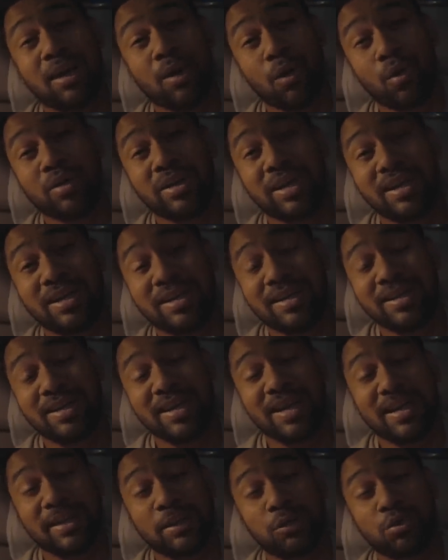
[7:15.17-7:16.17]
loaded
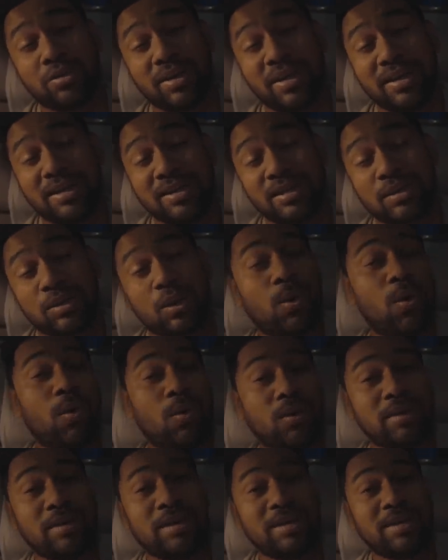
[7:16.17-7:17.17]
in A380s
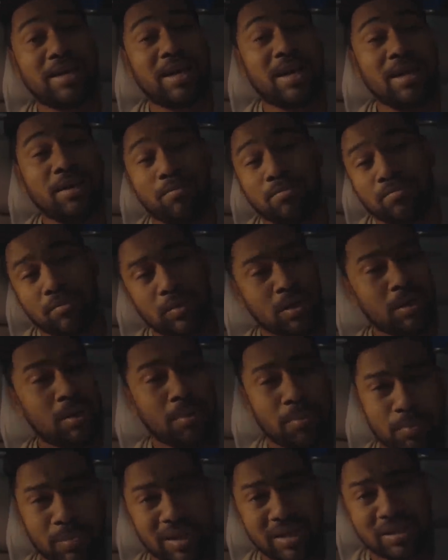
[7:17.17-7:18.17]
all the time.